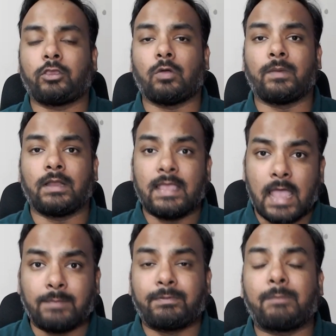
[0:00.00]
procurement.
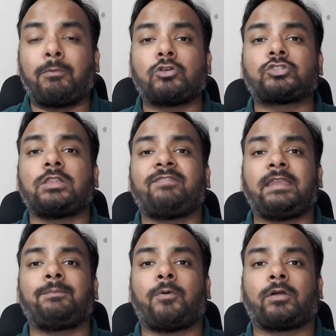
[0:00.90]
And proportional,
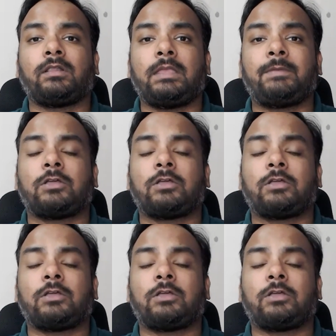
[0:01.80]
very importantly,